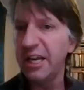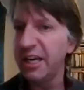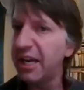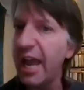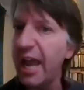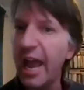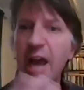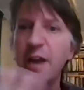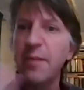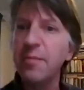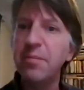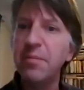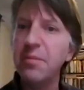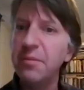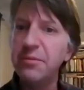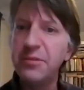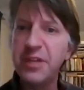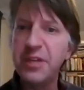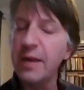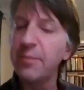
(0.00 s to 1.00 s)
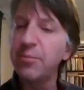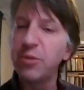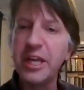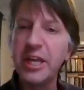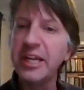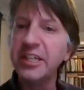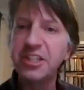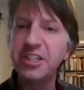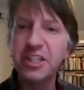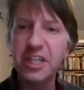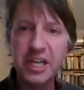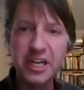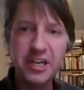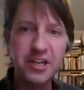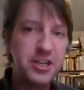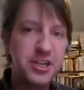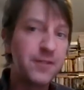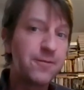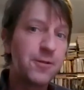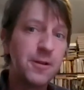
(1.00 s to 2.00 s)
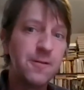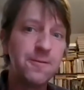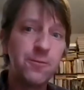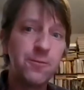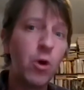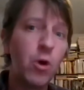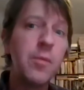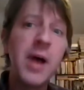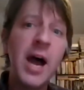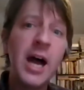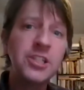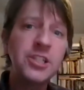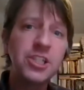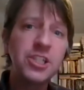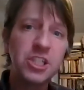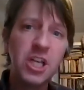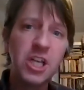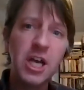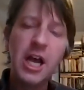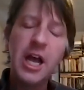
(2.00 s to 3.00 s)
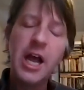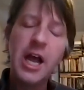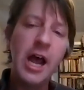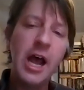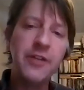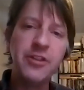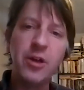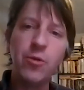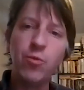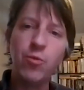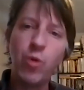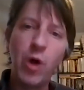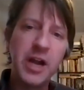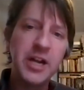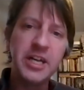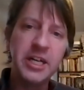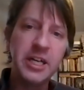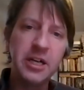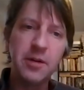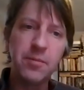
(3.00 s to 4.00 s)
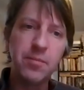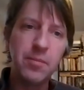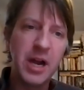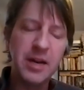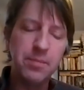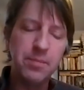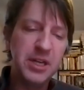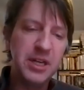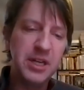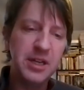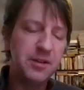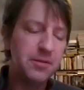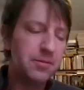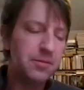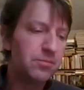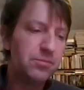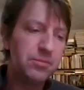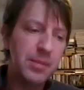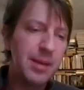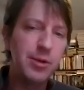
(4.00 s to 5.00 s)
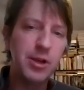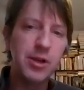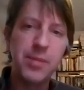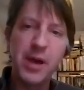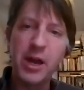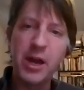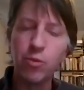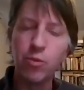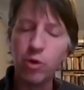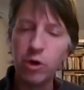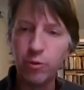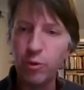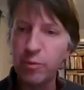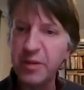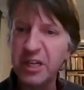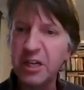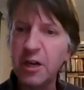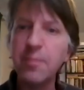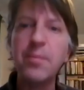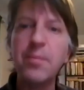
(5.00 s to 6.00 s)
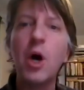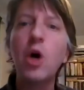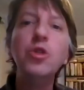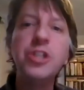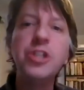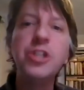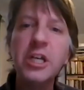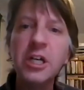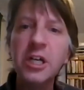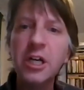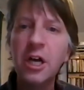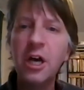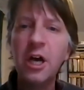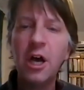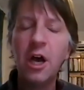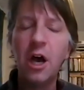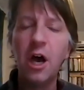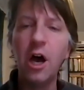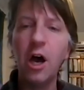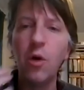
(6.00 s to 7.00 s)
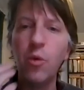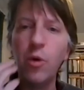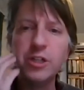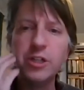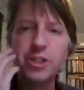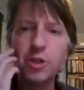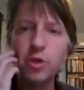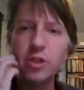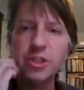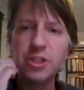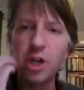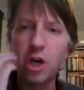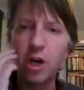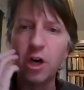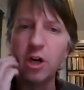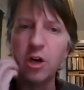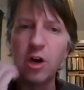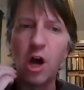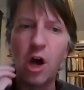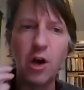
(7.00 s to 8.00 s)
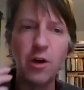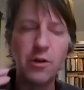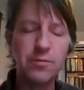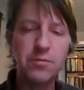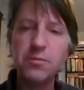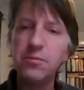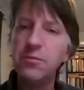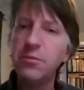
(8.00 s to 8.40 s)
can take place in different formats, and that writing might be, maybe a better word would be composing, where students are